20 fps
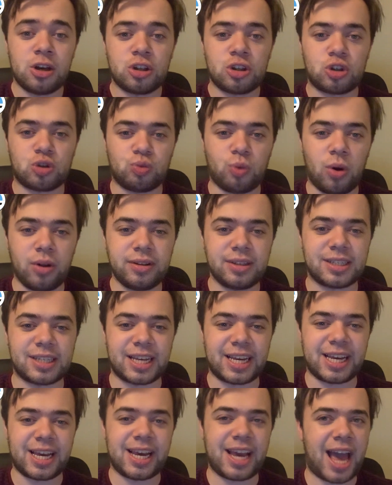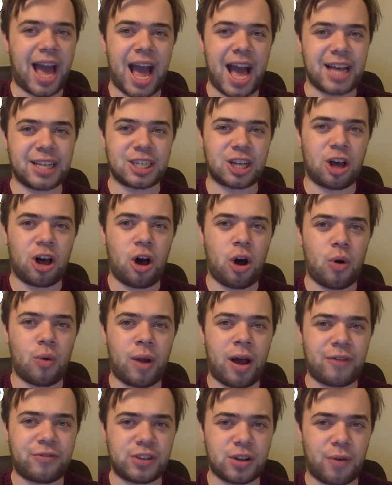Swansea as a whole
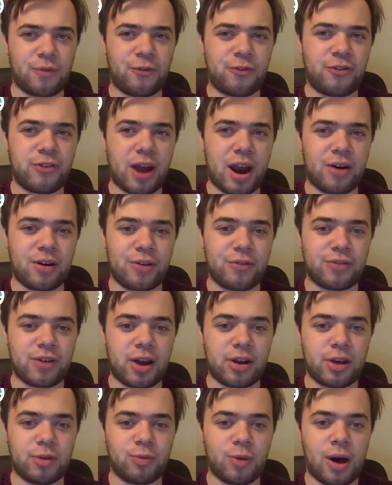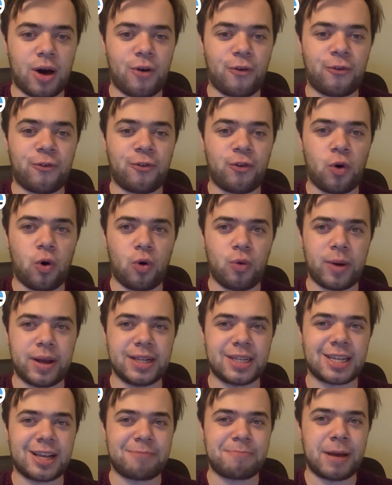have done very well. Four
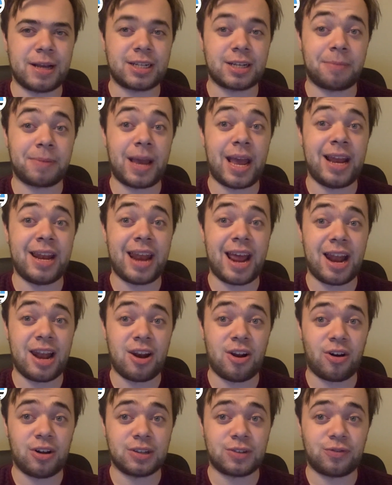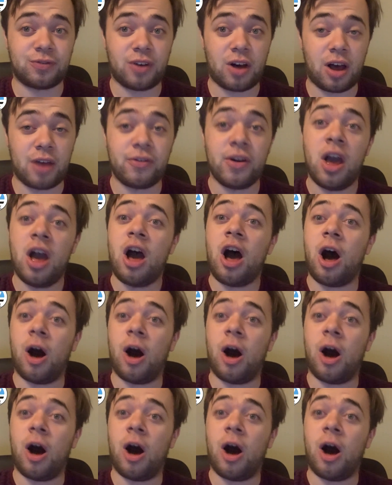wins they've picked up in their last five.